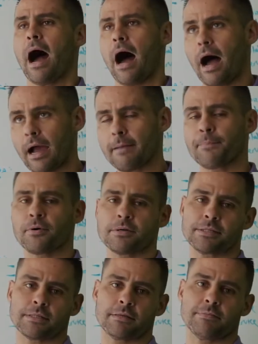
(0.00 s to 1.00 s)
I
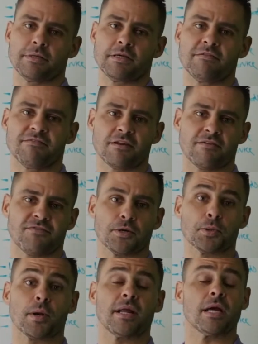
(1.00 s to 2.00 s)
personally believe that if you're
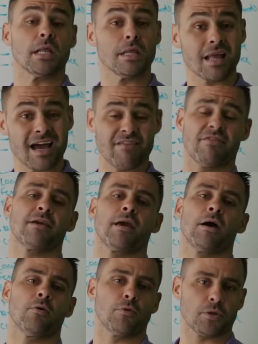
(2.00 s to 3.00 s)
trading a live
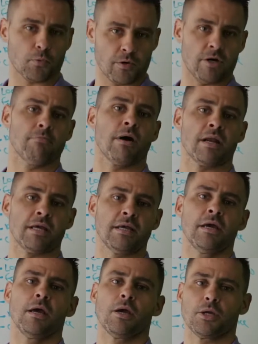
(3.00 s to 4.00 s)
account with real money,
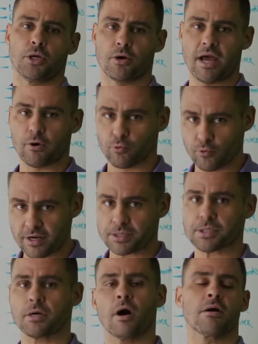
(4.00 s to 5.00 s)
you're at
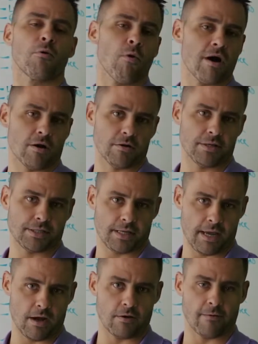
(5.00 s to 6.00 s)
risk on a wireless account,